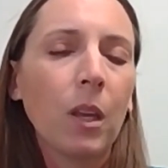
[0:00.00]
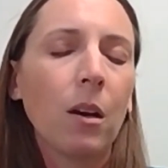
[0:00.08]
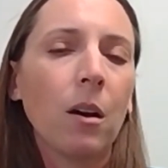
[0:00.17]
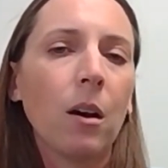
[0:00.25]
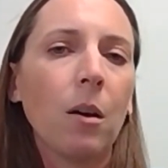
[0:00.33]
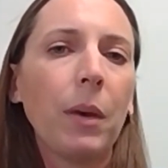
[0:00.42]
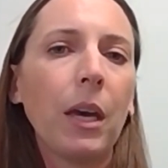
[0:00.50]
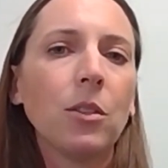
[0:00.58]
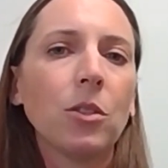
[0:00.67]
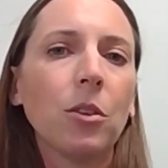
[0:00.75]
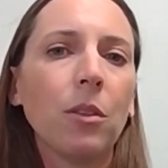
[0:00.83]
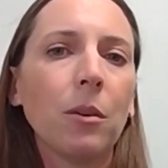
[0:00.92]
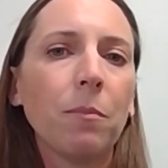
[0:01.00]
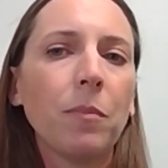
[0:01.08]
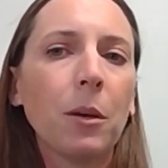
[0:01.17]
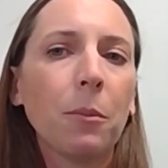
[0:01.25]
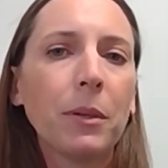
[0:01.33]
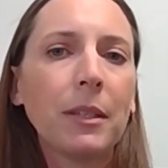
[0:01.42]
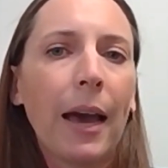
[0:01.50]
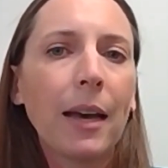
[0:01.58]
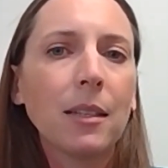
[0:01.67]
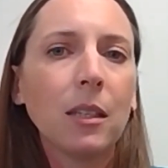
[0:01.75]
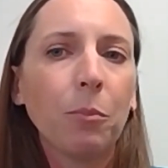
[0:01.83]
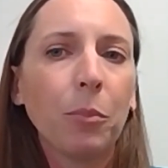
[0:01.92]
And so the
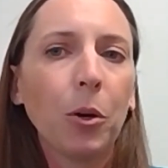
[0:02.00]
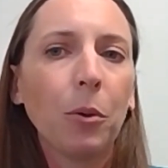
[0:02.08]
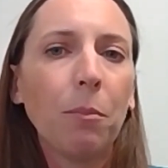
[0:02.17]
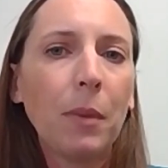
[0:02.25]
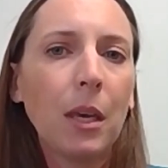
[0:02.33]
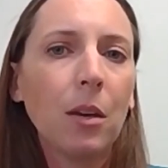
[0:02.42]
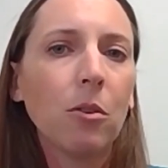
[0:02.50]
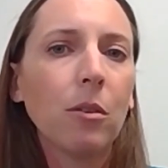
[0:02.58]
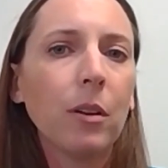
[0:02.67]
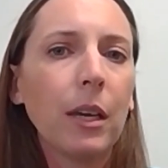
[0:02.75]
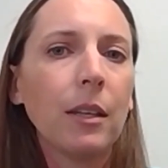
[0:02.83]
potassium per meal